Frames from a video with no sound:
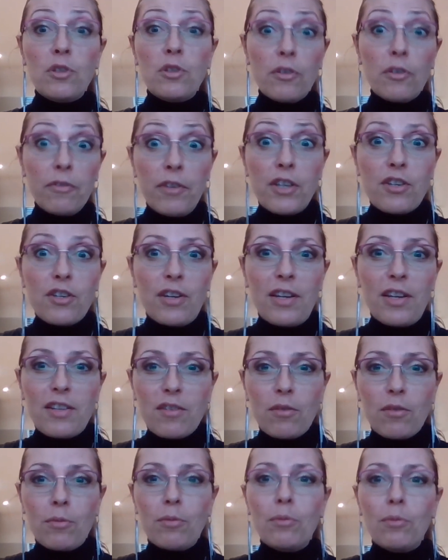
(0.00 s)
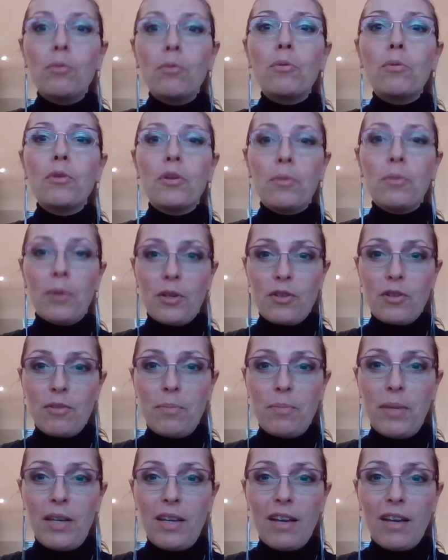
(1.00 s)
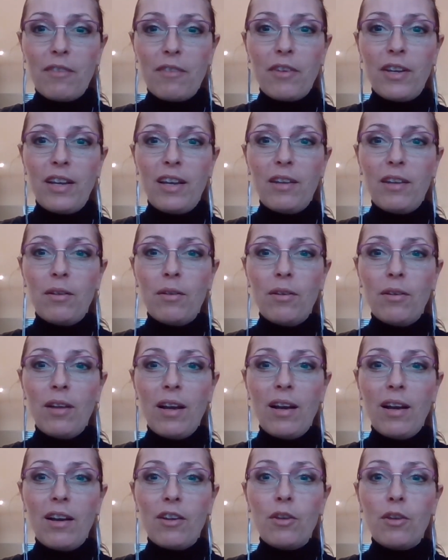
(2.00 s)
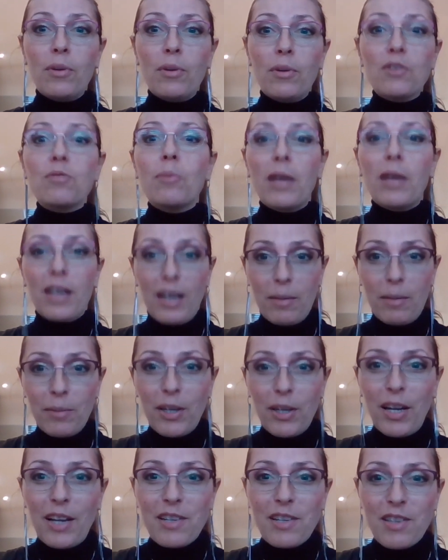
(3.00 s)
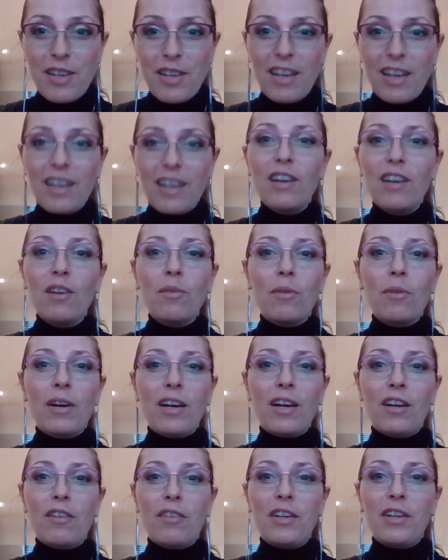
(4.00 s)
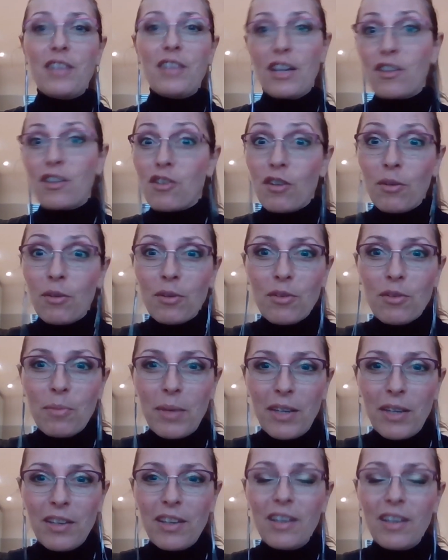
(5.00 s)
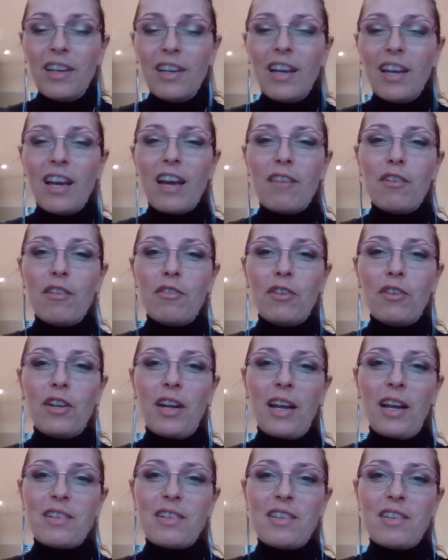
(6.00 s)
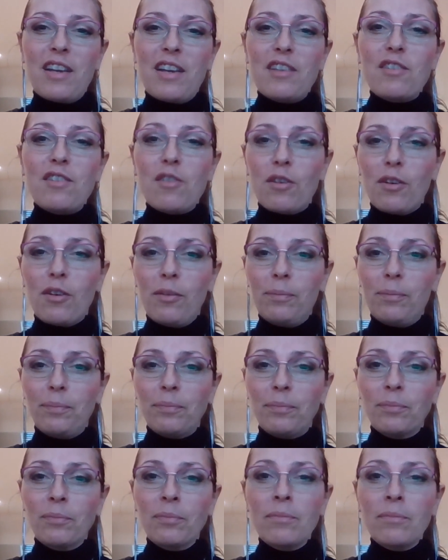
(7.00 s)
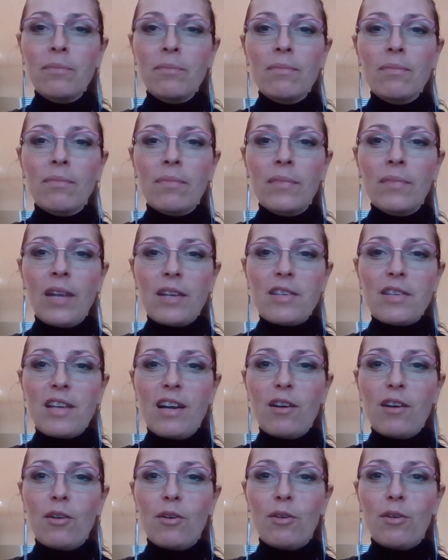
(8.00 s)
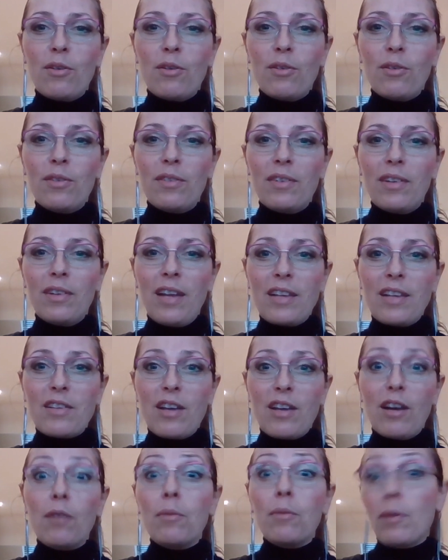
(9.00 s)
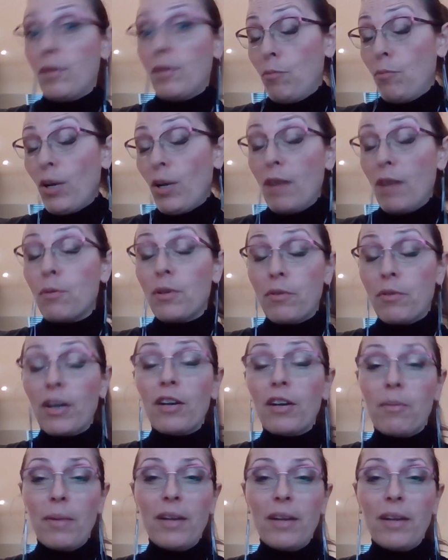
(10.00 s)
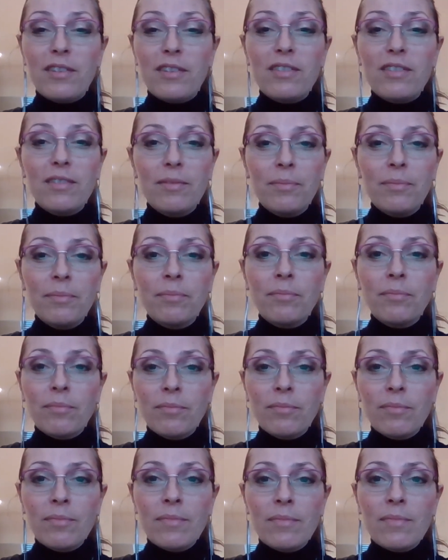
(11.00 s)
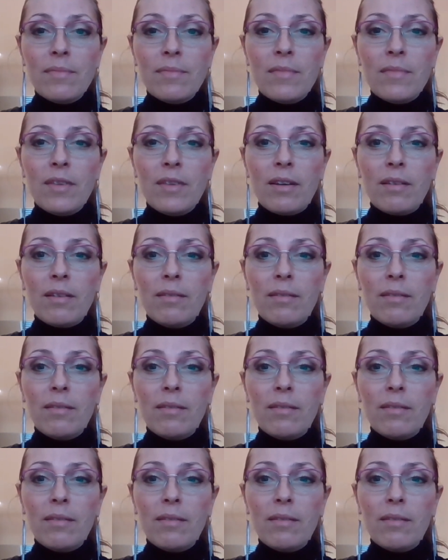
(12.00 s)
vision is, or who you want to be every day, how you want to wake up the next day, what kind of intention you want to be having for the next day. So that's how what I would recommend. Yeah.